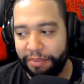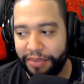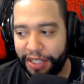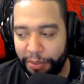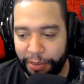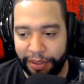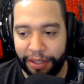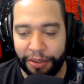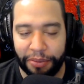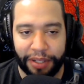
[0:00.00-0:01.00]
tell me
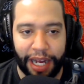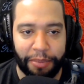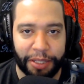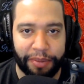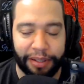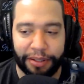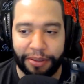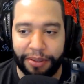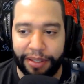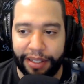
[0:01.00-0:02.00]
below, comments
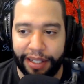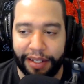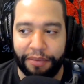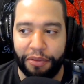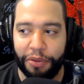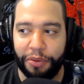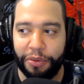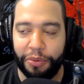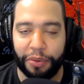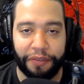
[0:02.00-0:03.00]
below, if
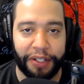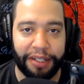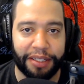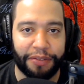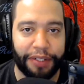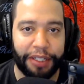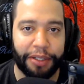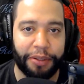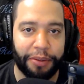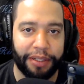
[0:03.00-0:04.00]
you were feeling this
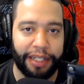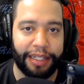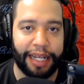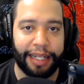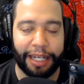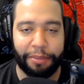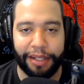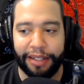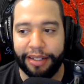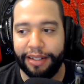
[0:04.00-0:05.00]
video, hit that like
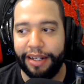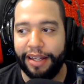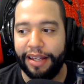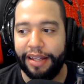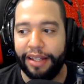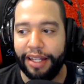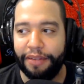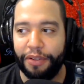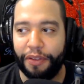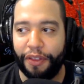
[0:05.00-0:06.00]
button.
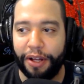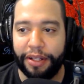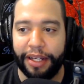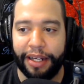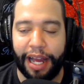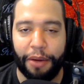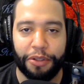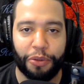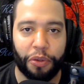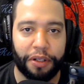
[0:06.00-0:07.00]
If you thought that I
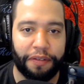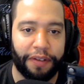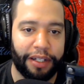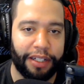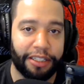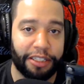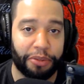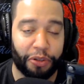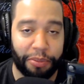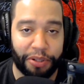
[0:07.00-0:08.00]
was worth a
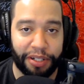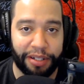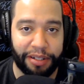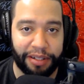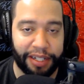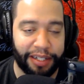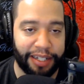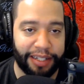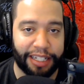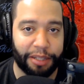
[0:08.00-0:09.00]
subscription, then
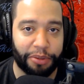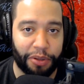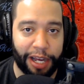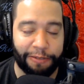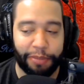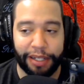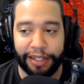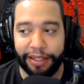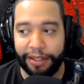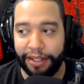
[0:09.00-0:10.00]
hit that subscribe
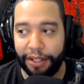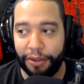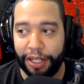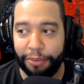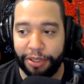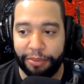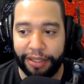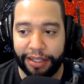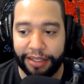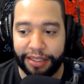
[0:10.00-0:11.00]
button. It'll help me
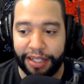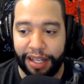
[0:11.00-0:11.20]
because